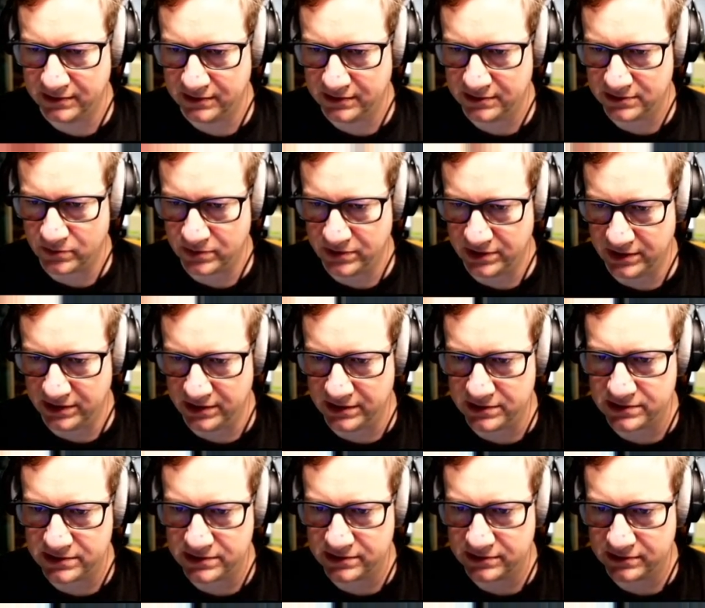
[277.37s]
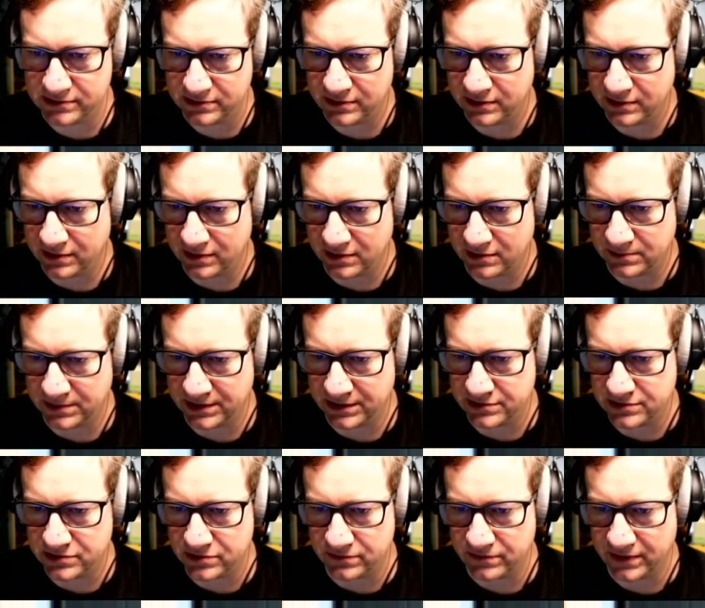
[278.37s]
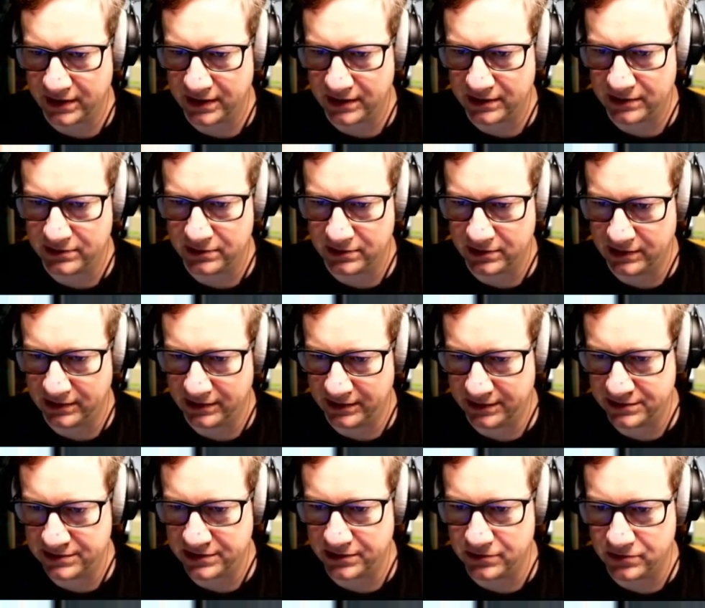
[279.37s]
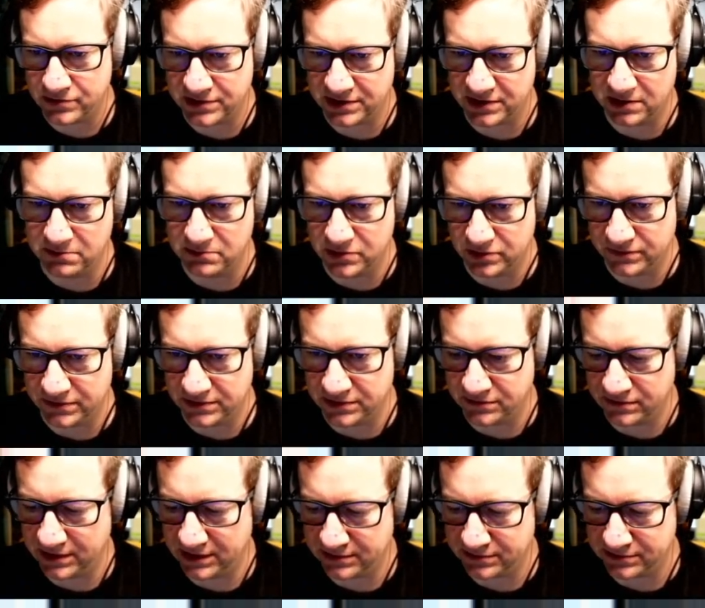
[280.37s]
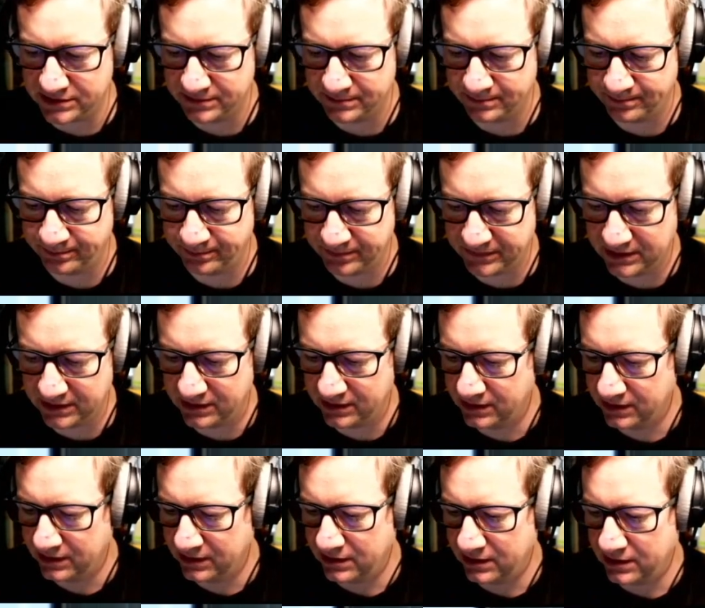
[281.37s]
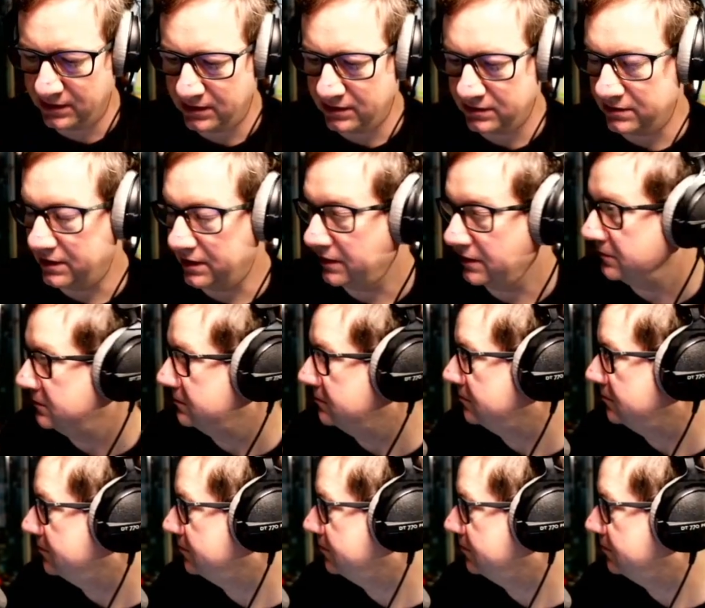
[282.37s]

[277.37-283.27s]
So when it is, I'll be able to sort of hand hold it and move it around. Now,